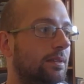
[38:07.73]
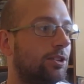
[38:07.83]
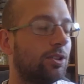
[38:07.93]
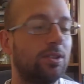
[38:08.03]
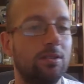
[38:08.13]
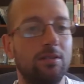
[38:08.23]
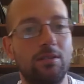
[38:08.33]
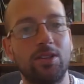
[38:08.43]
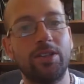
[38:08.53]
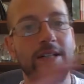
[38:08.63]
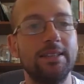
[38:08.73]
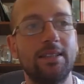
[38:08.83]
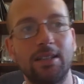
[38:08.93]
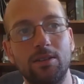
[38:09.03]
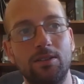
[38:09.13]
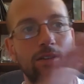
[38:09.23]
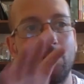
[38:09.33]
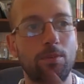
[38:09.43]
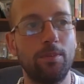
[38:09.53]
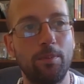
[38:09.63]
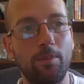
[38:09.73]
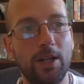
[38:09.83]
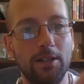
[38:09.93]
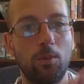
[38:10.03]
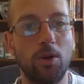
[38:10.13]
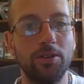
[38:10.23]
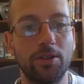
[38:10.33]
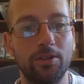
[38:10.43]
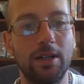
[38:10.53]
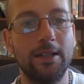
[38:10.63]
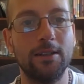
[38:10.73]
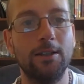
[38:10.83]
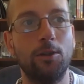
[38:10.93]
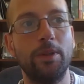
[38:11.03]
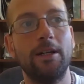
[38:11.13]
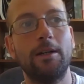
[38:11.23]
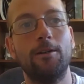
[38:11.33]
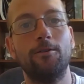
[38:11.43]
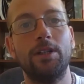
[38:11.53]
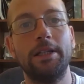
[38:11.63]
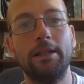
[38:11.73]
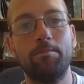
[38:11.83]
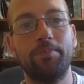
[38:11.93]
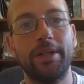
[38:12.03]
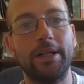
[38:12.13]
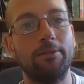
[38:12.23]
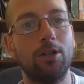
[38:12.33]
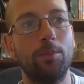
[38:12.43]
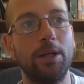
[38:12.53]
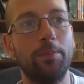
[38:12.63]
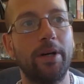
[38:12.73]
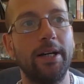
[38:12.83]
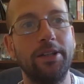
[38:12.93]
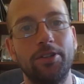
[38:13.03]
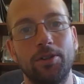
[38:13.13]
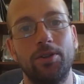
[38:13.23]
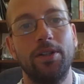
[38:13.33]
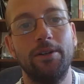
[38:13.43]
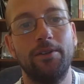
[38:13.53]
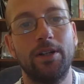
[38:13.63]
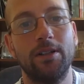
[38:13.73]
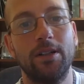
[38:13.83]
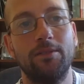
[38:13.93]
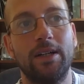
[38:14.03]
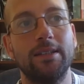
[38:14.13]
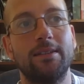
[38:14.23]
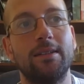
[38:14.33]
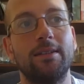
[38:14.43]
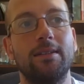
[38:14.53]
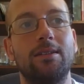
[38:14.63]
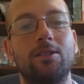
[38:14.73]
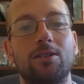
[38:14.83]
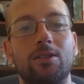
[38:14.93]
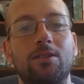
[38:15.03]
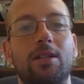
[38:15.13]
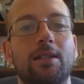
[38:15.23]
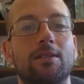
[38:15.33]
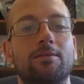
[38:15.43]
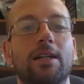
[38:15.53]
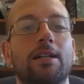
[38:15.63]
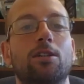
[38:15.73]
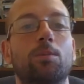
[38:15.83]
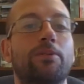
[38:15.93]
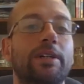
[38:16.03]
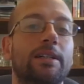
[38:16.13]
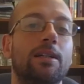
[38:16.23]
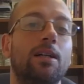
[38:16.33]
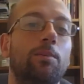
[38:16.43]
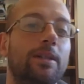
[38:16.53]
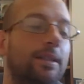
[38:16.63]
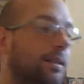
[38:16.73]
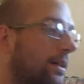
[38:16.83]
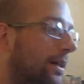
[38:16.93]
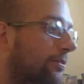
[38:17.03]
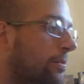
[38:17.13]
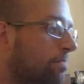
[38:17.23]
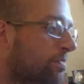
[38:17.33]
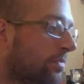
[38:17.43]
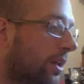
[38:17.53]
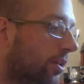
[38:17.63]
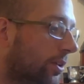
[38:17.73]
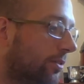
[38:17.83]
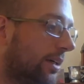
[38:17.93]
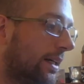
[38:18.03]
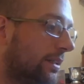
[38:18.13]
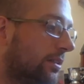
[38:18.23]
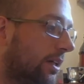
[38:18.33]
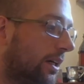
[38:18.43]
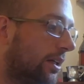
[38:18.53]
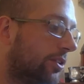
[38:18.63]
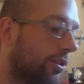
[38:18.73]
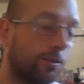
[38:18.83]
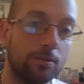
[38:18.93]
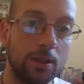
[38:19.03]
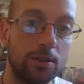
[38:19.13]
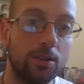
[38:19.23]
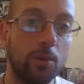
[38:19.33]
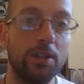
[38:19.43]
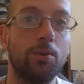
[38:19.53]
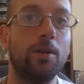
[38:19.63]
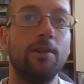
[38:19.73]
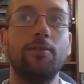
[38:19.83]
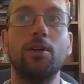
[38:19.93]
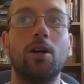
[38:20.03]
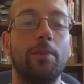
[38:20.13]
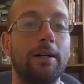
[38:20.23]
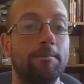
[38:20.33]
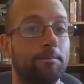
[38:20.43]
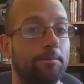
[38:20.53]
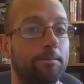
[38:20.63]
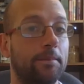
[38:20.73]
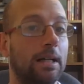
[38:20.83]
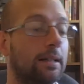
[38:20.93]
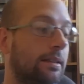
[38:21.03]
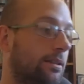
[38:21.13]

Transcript: just, the science kind of wanders around a little bit over the Roman Empire. There's no significant advances, it's just kind of getting on with it and keeping it alive. On the other hand, Zoroaster, which we forgot about,